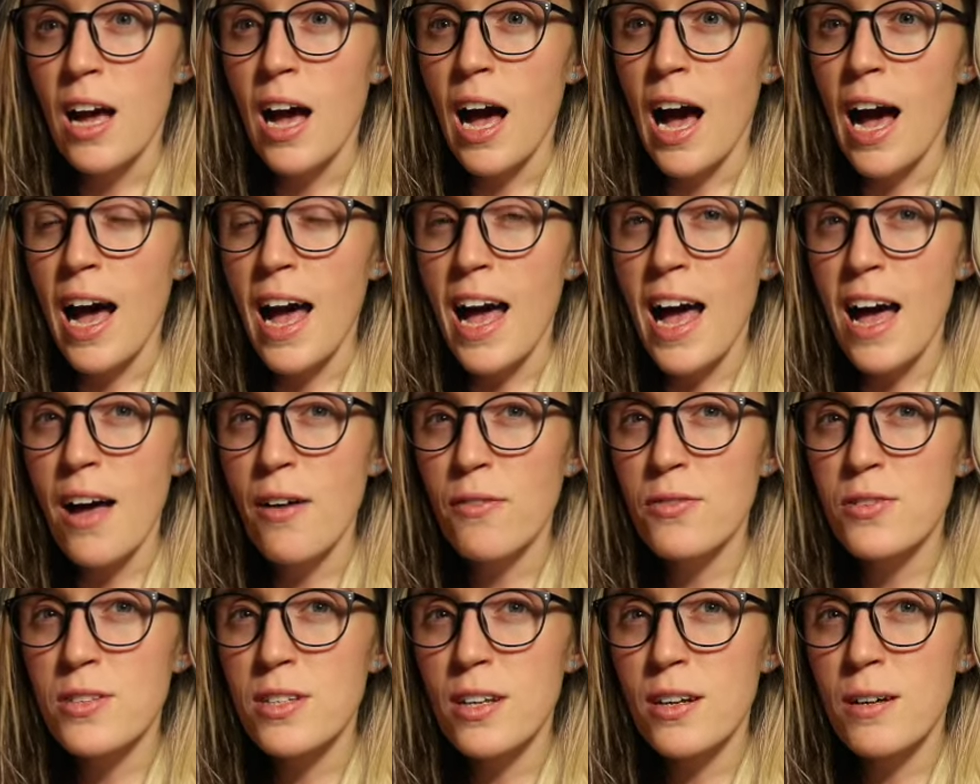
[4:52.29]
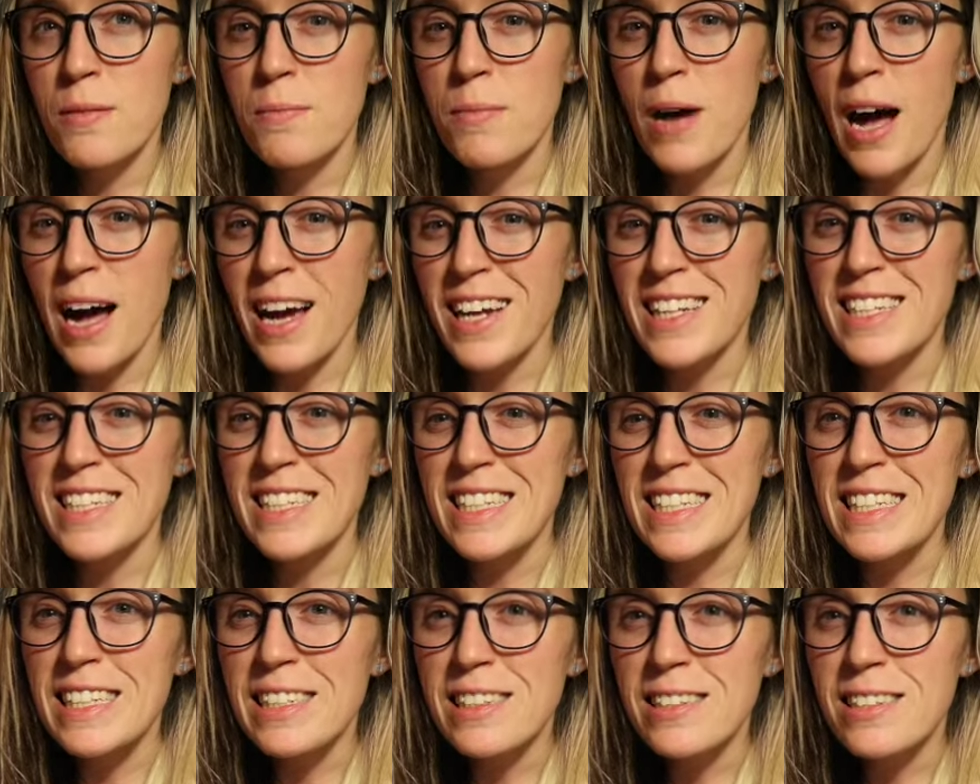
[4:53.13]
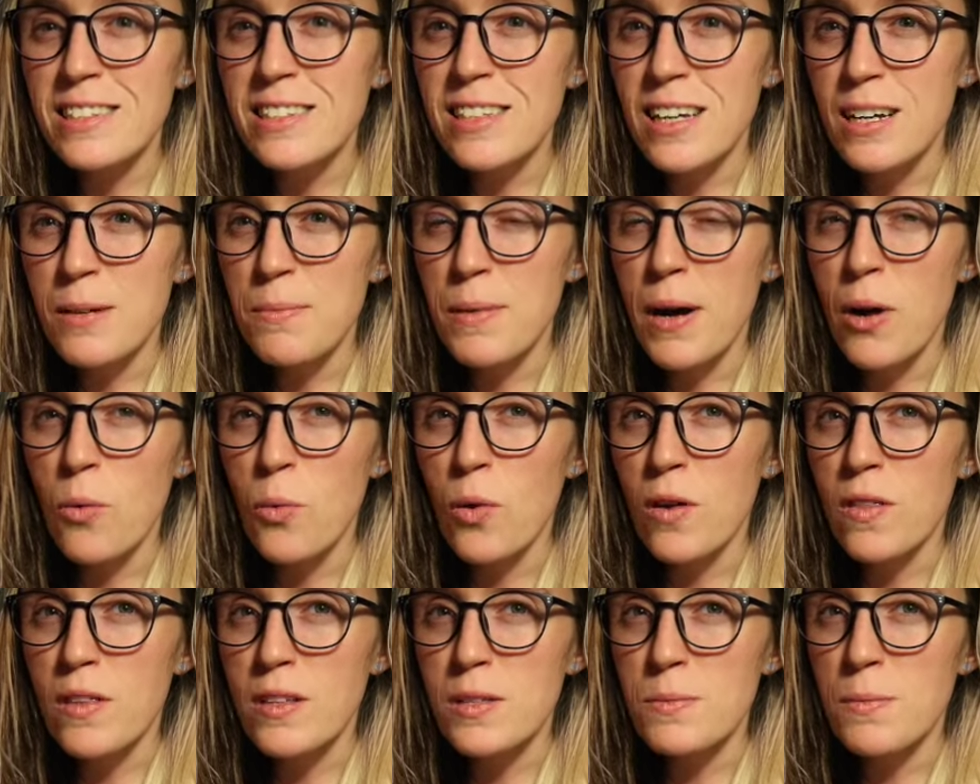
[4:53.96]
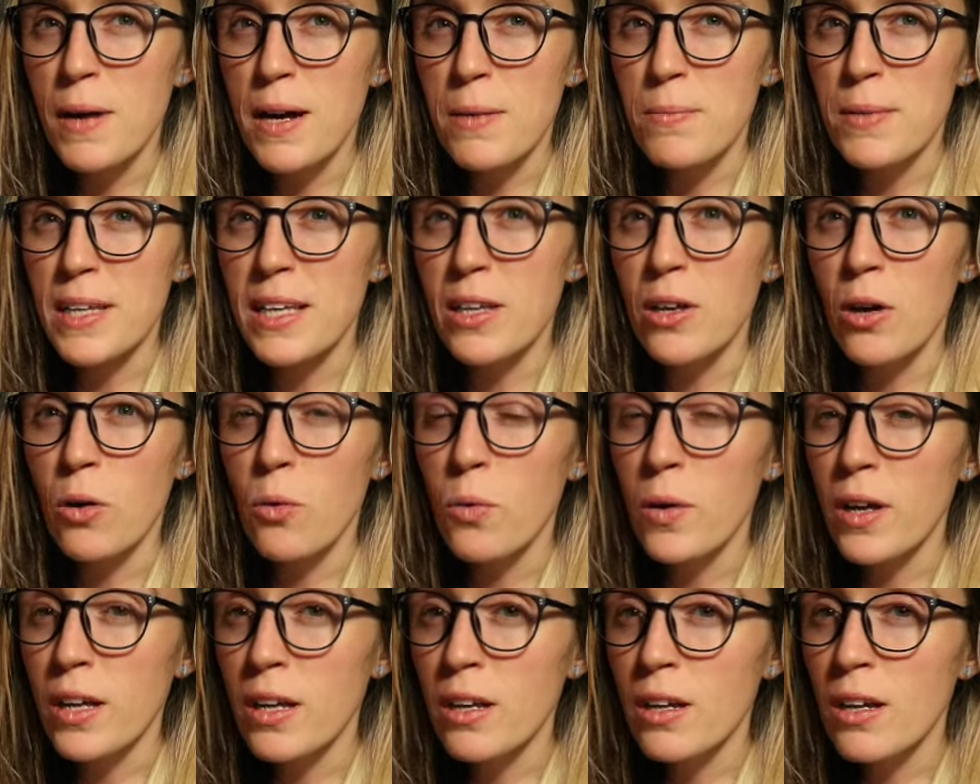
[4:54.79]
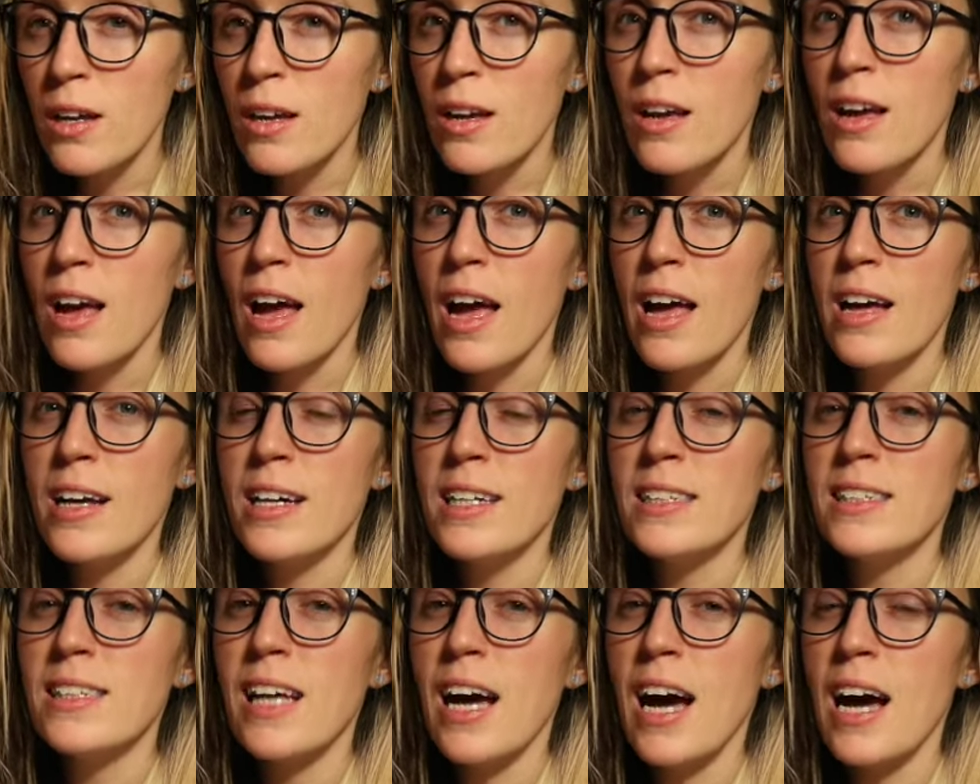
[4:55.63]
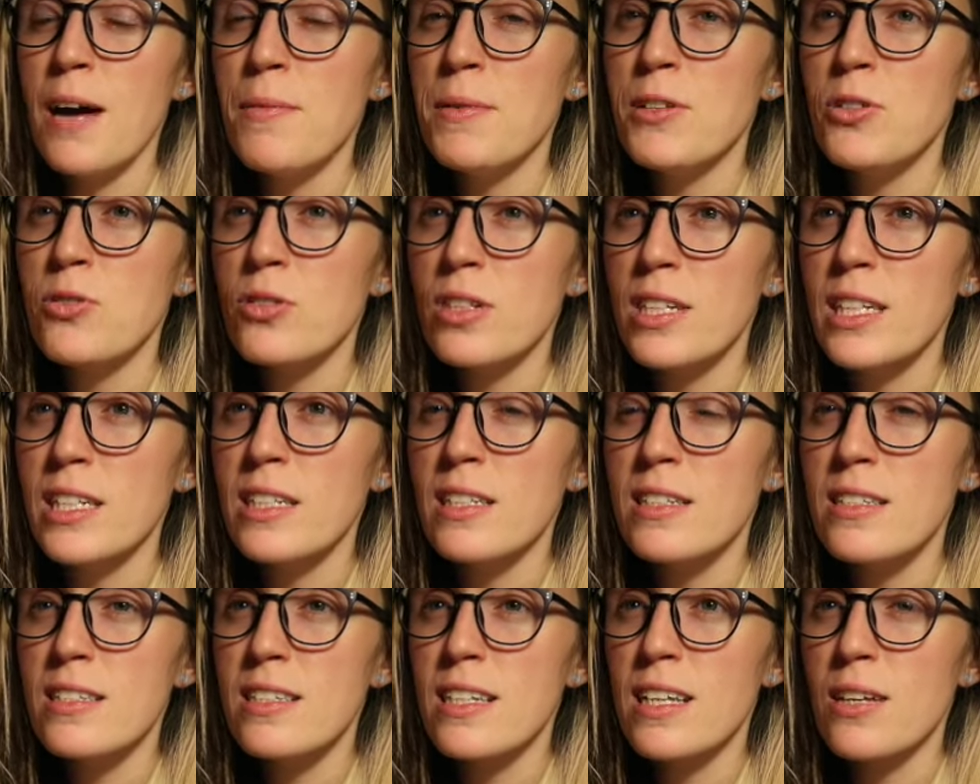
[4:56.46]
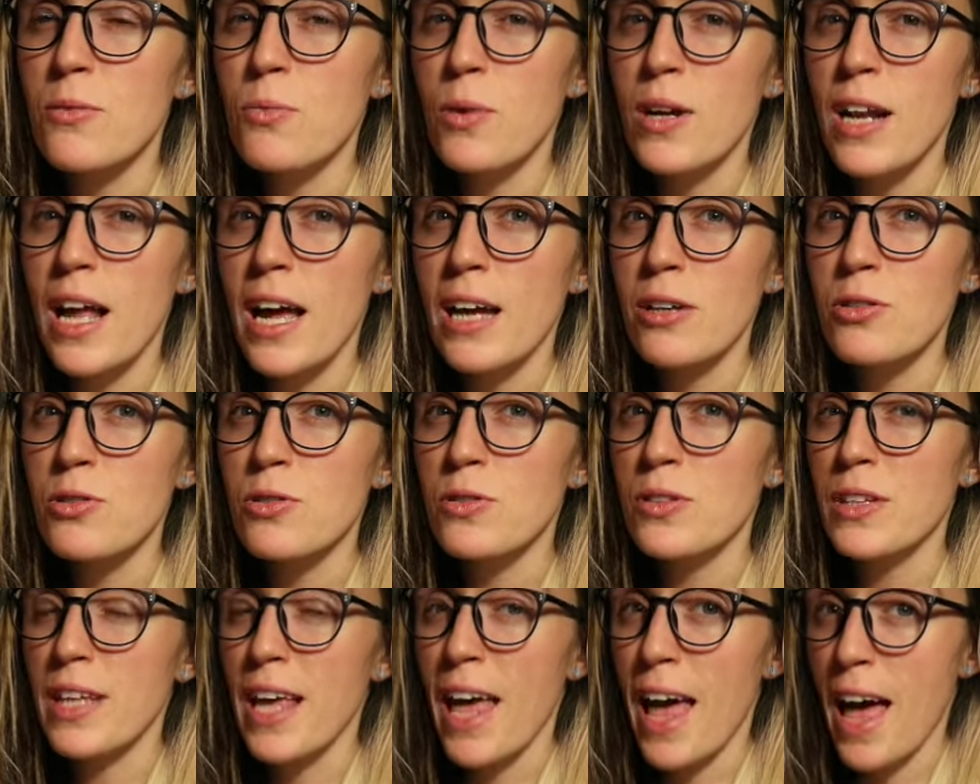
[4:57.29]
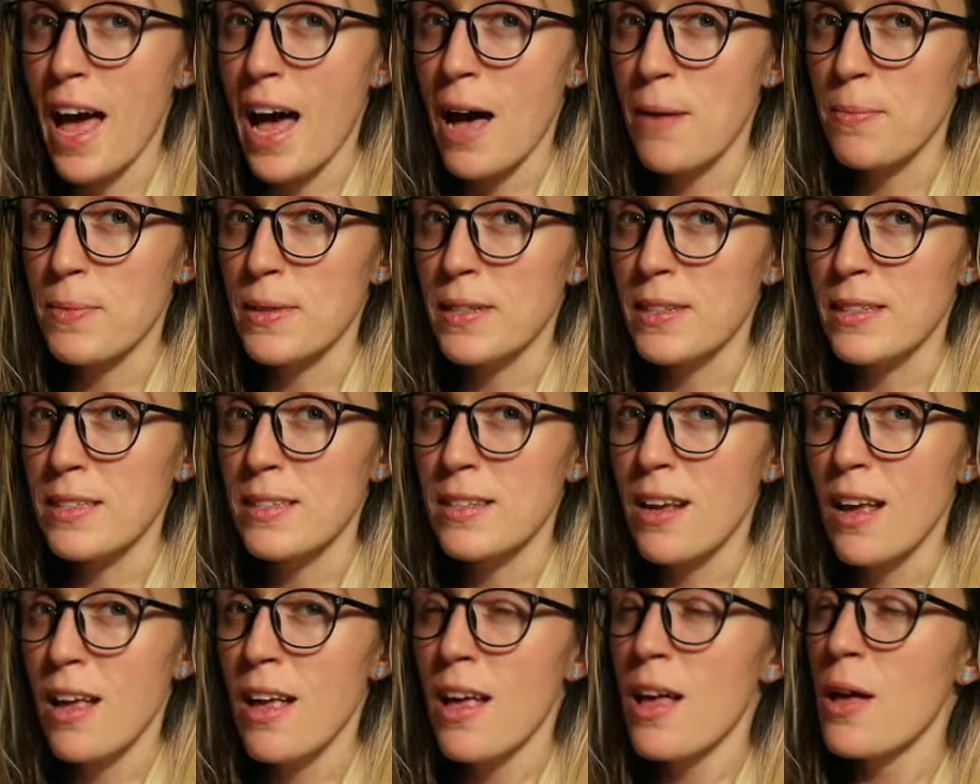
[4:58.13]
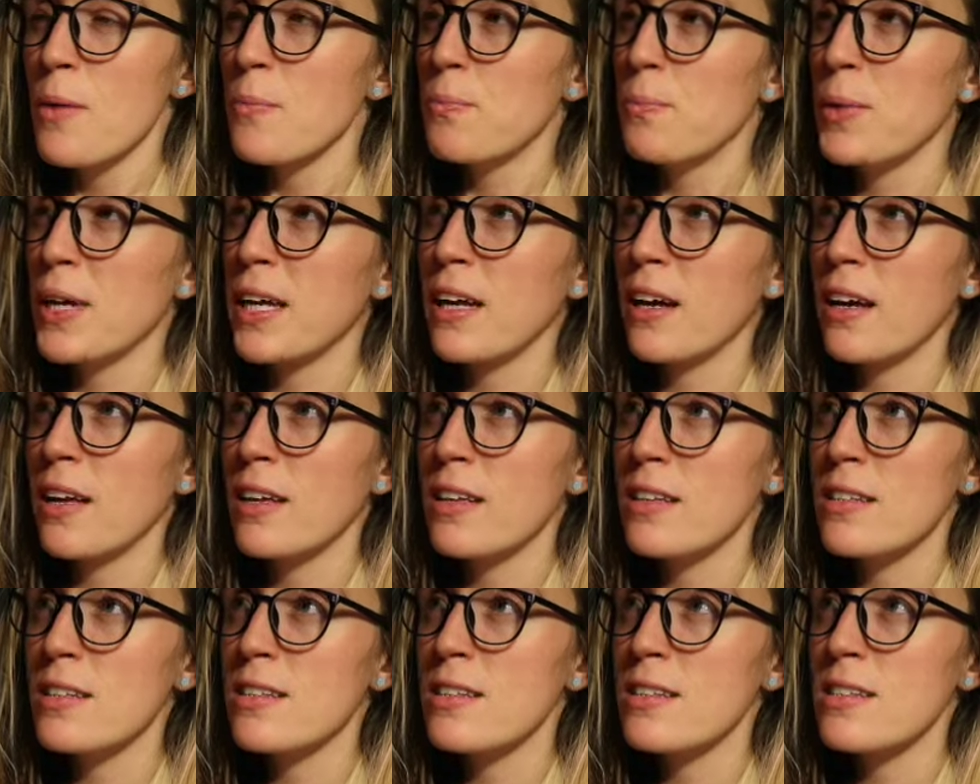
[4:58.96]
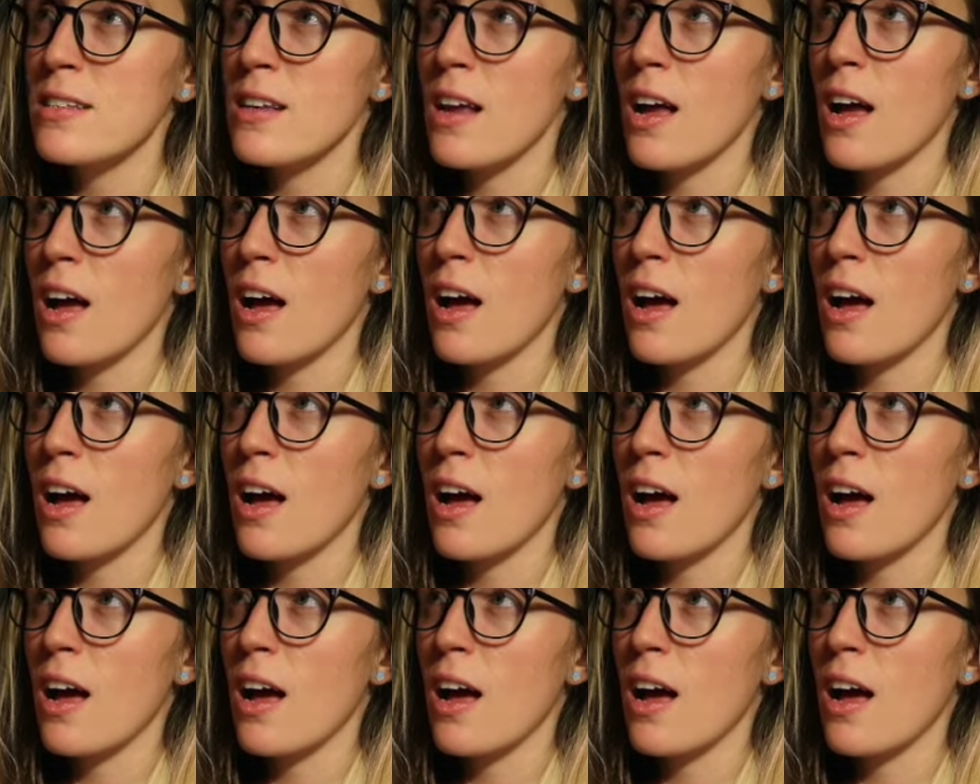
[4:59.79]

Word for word: I have some ideas about where this might be going, and I'm intrigued to see what actually happens because